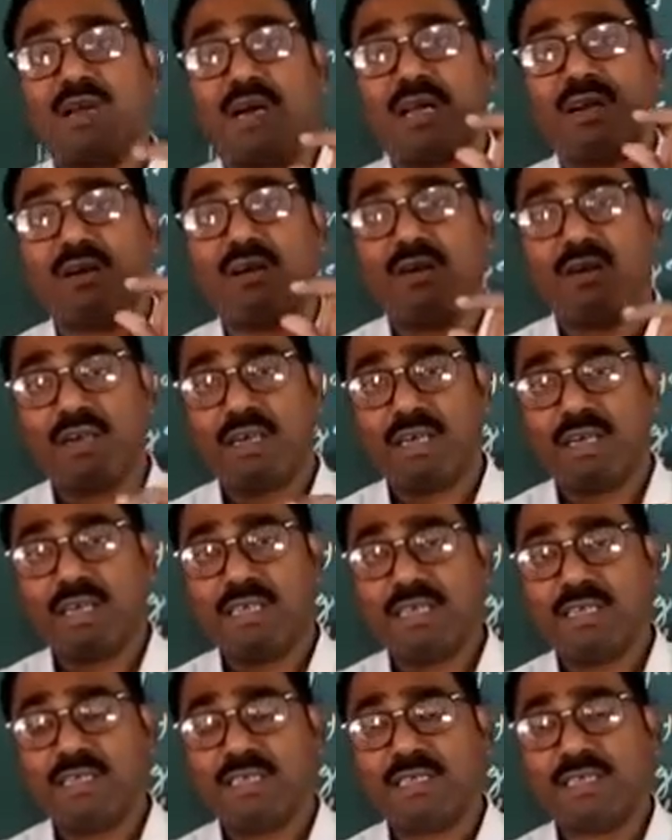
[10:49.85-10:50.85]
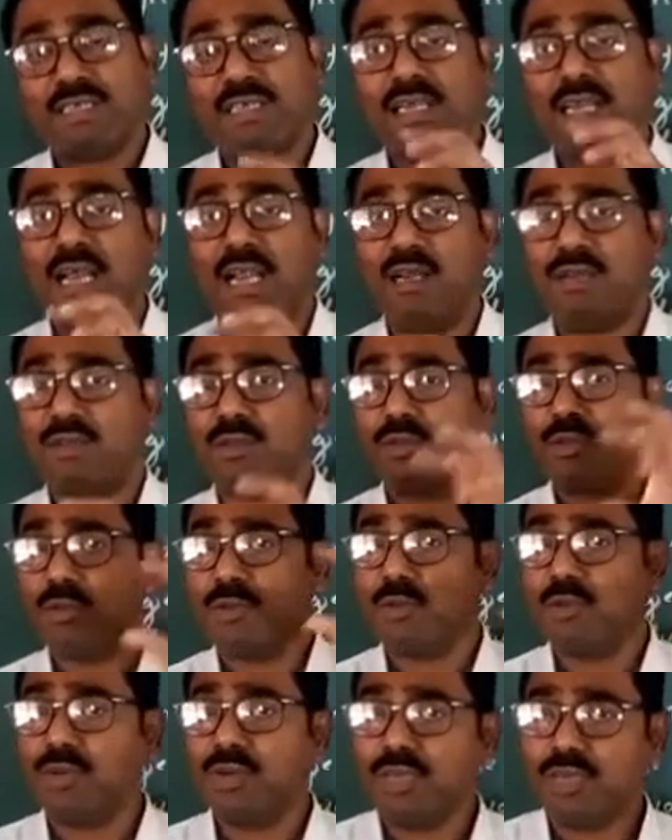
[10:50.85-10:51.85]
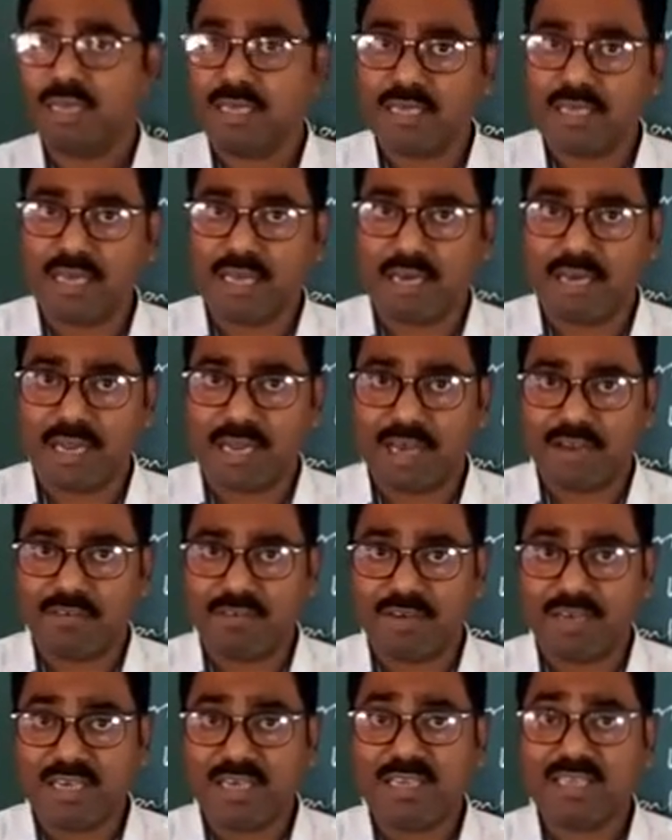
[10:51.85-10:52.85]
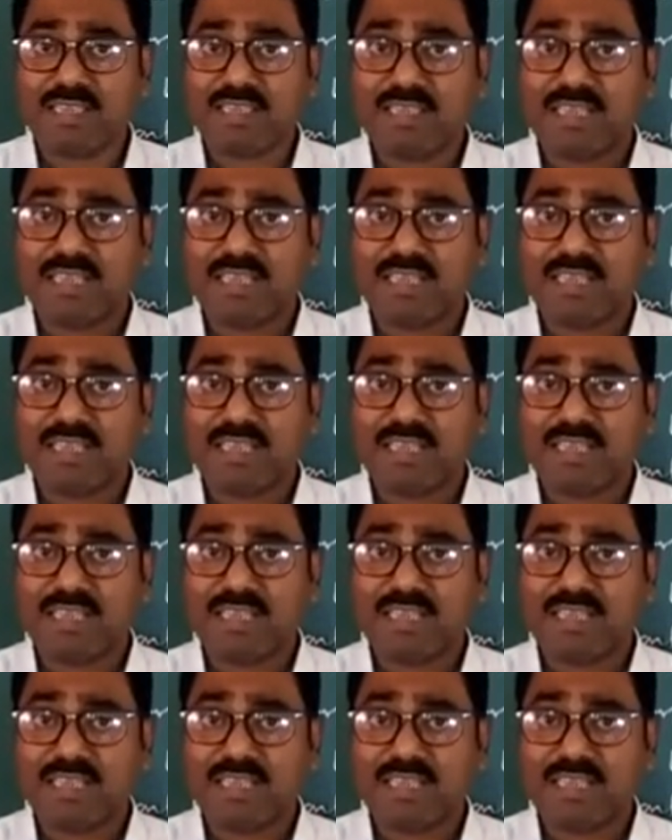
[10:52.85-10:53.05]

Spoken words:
are already written and stored in the library